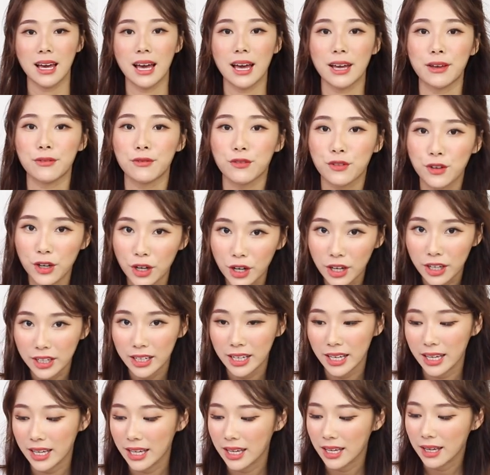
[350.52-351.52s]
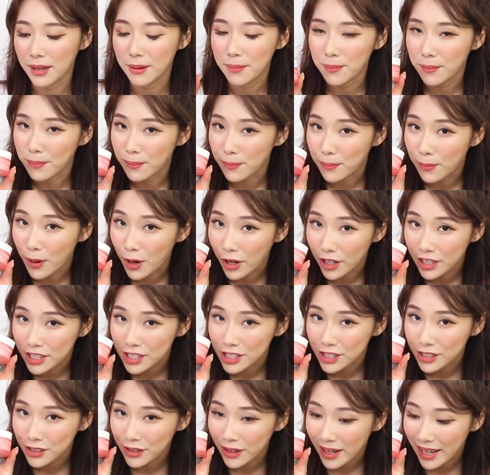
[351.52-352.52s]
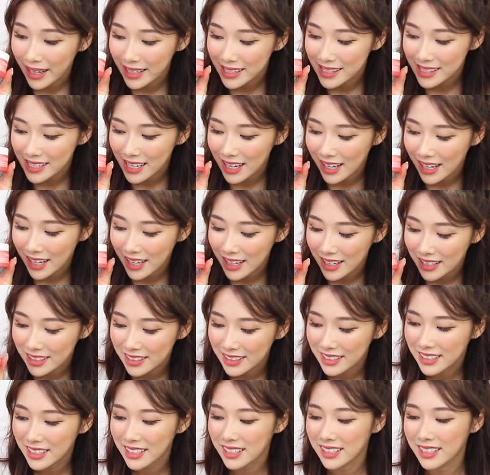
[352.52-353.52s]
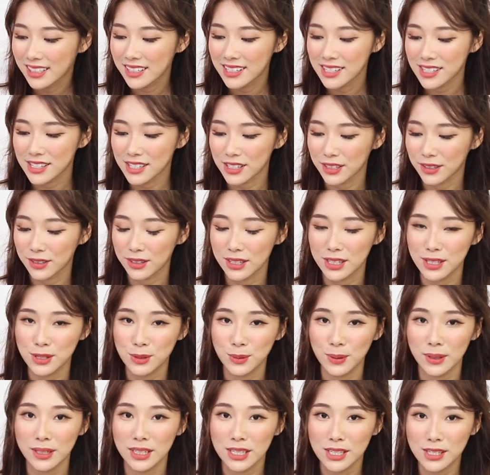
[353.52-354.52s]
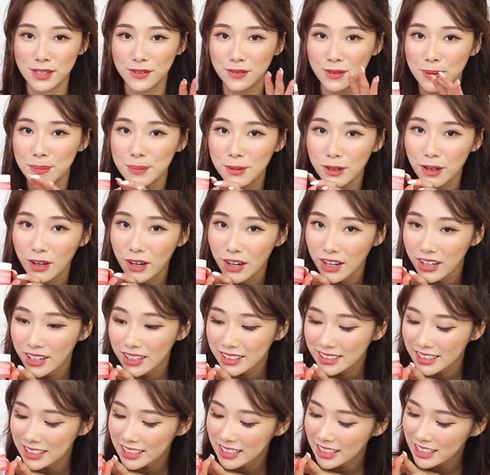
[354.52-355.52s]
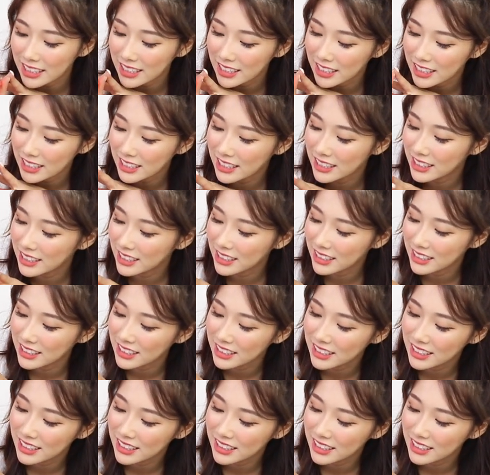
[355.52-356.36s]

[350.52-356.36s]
I've got a moisturizer. So this one is from Caudalie.